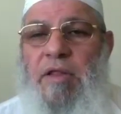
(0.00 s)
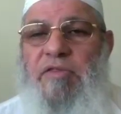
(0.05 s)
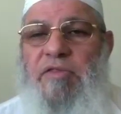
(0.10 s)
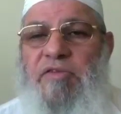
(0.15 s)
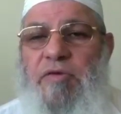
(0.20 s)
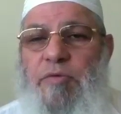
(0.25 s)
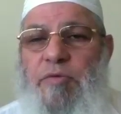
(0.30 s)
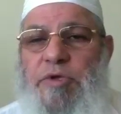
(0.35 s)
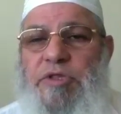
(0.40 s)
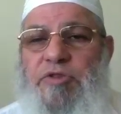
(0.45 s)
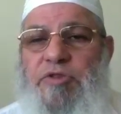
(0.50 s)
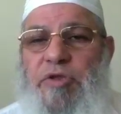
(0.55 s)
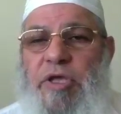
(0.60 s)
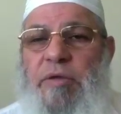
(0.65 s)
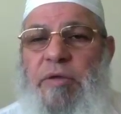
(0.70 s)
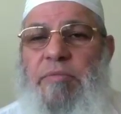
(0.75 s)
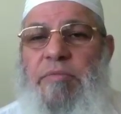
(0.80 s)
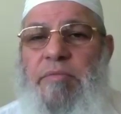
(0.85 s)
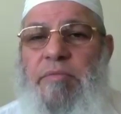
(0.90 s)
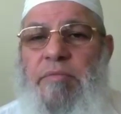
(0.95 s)
and they went
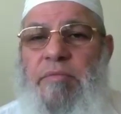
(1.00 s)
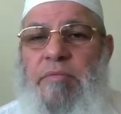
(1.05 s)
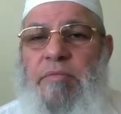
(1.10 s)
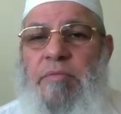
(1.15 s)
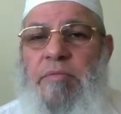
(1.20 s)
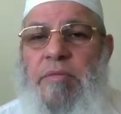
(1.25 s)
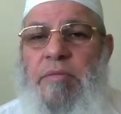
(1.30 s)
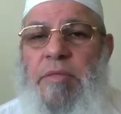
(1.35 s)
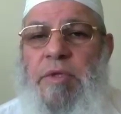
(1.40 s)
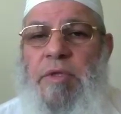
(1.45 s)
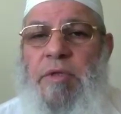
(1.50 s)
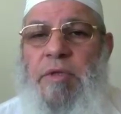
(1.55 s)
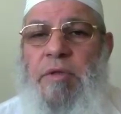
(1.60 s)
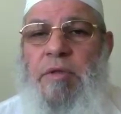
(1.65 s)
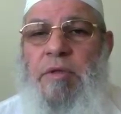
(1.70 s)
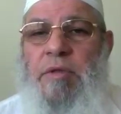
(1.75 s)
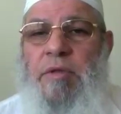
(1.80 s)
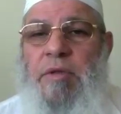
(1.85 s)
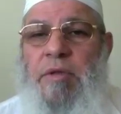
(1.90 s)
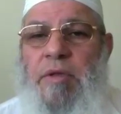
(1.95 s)
to him
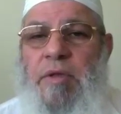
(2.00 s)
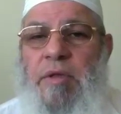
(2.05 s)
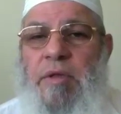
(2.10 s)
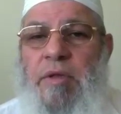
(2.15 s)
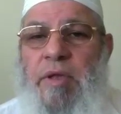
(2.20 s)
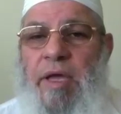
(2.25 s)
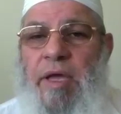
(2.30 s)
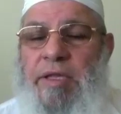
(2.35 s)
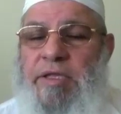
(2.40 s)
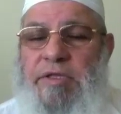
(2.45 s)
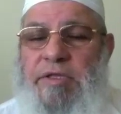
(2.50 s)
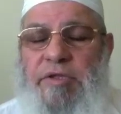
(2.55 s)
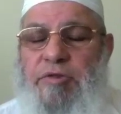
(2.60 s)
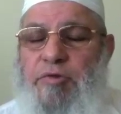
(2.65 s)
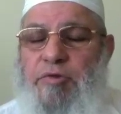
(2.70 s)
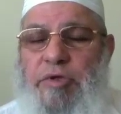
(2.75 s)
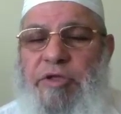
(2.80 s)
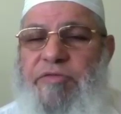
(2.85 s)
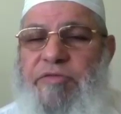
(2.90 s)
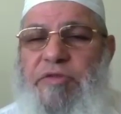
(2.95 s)
and he
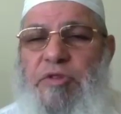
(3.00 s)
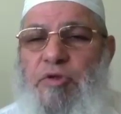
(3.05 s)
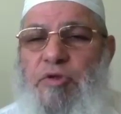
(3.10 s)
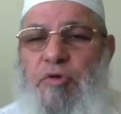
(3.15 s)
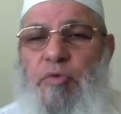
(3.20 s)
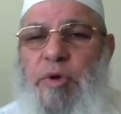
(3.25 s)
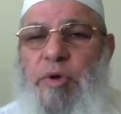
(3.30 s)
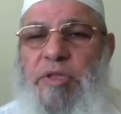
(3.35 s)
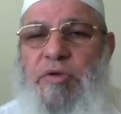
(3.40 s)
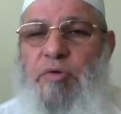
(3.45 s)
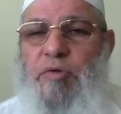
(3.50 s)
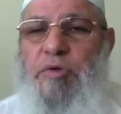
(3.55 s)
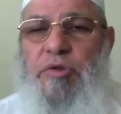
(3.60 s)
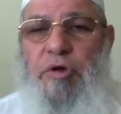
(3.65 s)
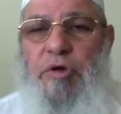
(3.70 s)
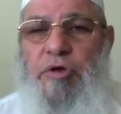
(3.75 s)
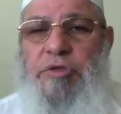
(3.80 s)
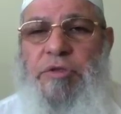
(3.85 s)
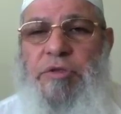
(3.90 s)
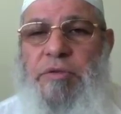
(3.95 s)
didn't even know what
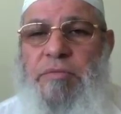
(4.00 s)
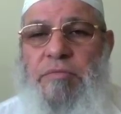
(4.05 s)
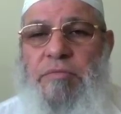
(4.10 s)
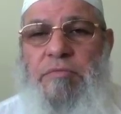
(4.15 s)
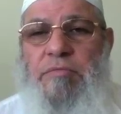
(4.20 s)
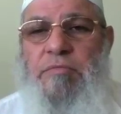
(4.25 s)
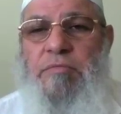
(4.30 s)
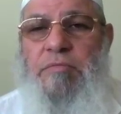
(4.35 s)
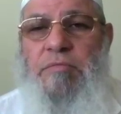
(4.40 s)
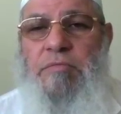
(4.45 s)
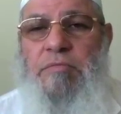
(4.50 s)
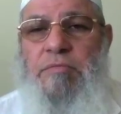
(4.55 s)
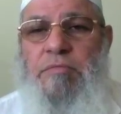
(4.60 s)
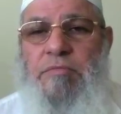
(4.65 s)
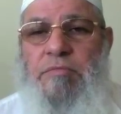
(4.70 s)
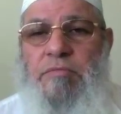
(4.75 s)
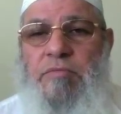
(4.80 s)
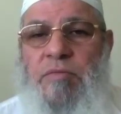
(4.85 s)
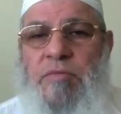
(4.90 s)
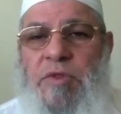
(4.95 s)
going on.
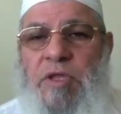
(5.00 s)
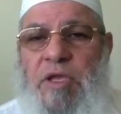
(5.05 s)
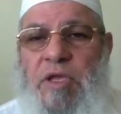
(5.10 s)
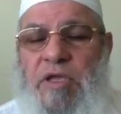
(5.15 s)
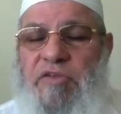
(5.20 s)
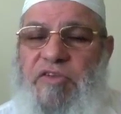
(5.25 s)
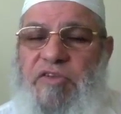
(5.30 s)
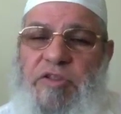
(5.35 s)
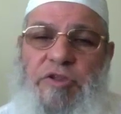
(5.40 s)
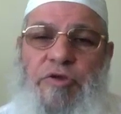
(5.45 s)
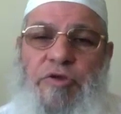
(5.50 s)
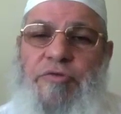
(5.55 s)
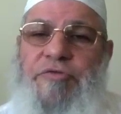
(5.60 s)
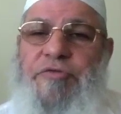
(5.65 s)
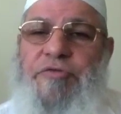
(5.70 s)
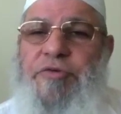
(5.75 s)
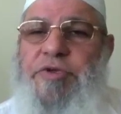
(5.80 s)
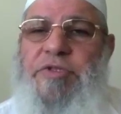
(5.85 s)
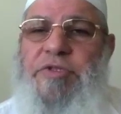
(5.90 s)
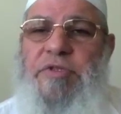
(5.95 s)
He said, Your
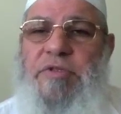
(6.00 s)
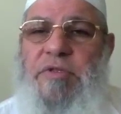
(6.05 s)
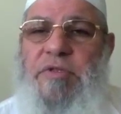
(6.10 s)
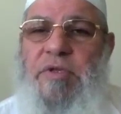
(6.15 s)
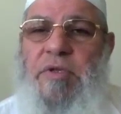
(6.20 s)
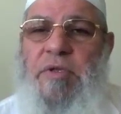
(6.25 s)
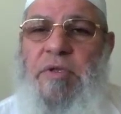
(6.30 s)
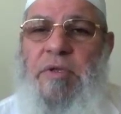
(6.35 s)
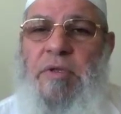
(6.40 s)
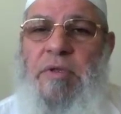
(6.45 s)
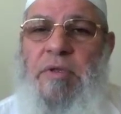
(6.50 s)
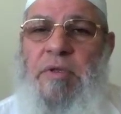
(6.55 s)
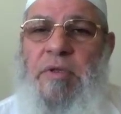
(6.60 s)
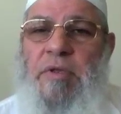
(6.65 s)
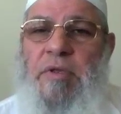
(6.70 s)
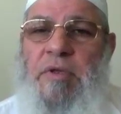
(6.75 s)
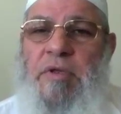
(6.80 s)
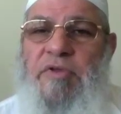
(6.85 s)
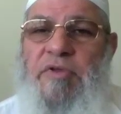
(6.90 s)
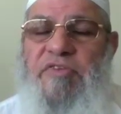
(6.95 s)
friend
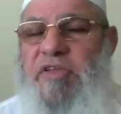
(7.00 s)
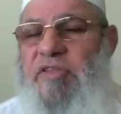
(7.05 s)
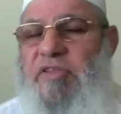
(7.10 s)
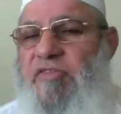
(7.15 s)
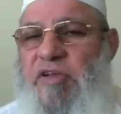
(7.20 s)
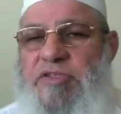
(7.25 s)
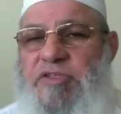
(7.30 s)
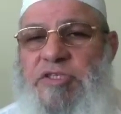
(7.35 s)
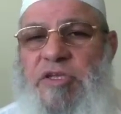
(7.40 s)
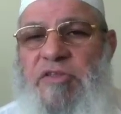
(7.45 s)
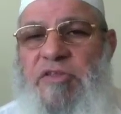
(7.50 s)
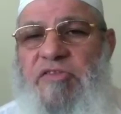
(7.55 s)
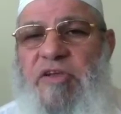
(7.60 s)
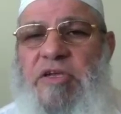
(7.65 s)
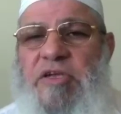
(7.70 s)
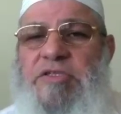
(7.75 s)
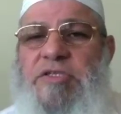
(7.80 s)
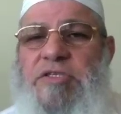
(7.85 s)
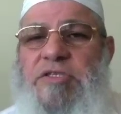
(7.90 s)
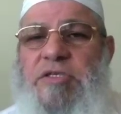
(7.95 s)
said such and
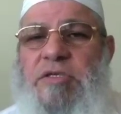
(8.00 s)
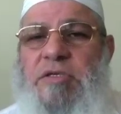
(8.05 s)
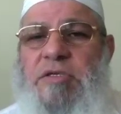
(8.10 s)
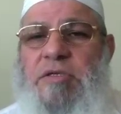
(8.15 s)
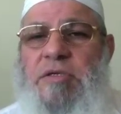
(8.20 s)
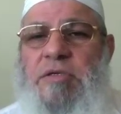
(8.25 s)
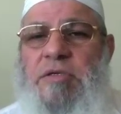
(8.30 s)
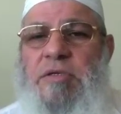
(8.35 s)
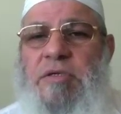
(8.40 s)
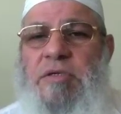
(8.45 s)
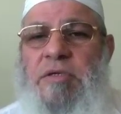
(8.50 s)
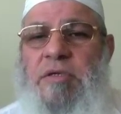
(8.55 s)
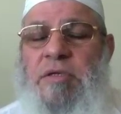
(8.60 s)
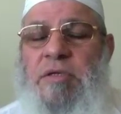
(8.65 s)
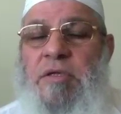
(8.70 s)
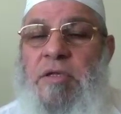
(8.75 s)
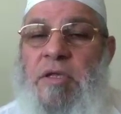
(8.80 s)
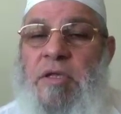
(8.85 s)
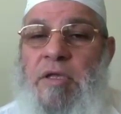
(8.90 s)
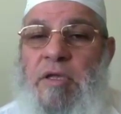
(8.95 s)
such.
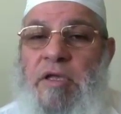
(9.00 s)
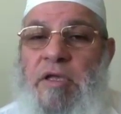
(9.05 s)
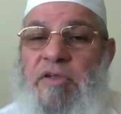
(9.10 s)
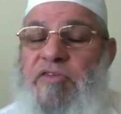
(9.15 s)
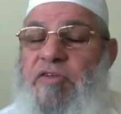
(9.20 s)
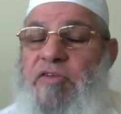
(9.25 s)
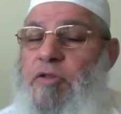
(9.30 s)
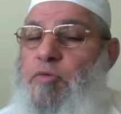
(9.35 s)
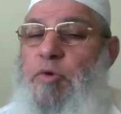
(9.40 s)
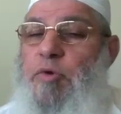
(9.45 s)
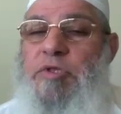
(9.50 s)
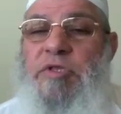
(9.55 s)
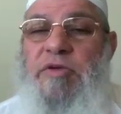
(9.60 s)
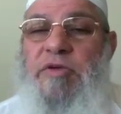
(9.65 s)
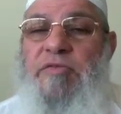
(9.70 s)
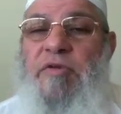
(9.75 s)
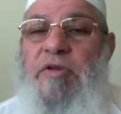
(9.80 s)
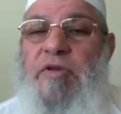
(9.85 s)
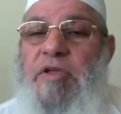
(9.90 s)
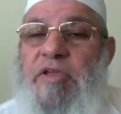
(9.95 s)
He said,
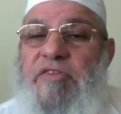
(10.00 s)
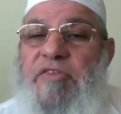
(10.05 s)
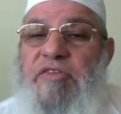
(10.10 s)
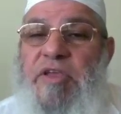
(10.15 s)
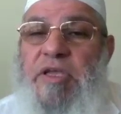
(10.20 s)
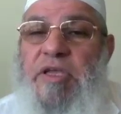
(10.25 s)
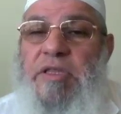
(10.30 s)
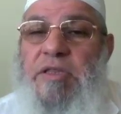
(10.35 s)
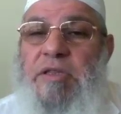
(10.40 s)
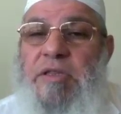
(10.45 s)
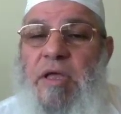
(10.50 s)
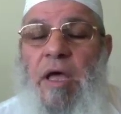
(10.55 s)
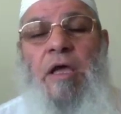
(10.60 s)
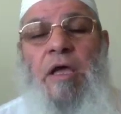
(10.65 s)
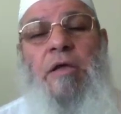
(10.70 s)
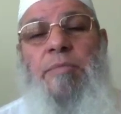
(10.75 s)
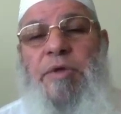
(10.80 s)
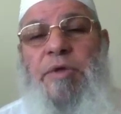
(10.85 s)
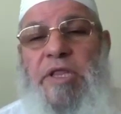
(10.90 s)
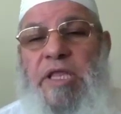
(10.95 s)
Whatever he said,
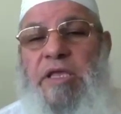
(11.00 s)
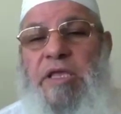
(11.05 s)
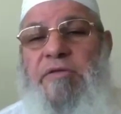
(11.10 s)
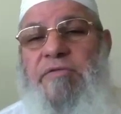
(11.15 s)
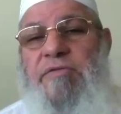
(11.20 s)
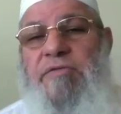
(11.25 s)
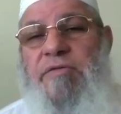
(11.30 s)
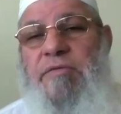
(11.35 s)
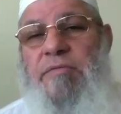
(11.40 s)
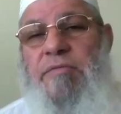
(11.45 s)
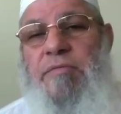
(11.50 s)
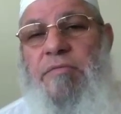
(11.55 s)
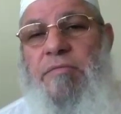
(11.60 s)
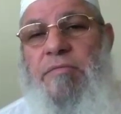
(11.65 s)
I believe.